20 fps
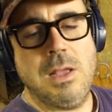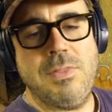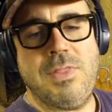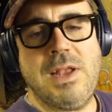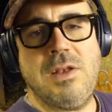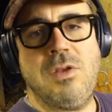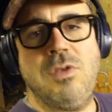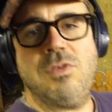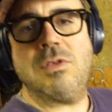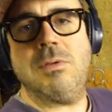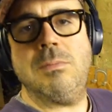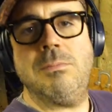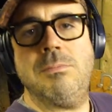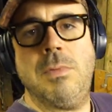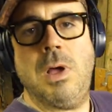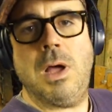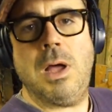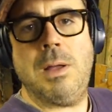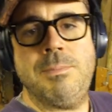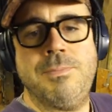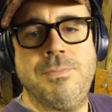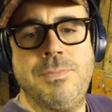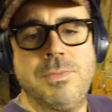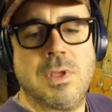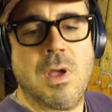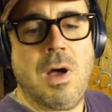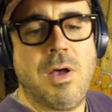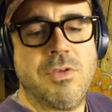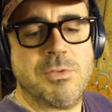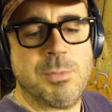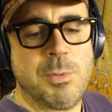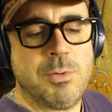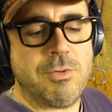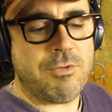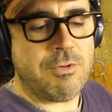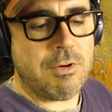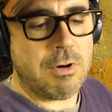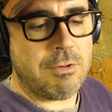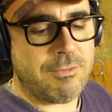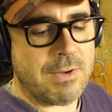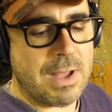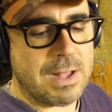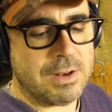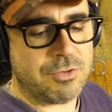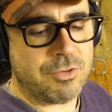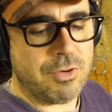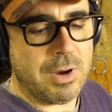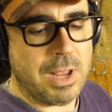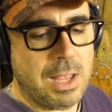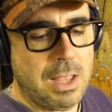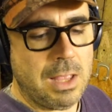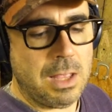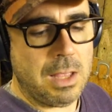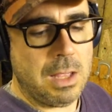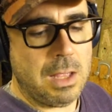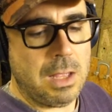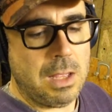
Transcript: They do some castable refractory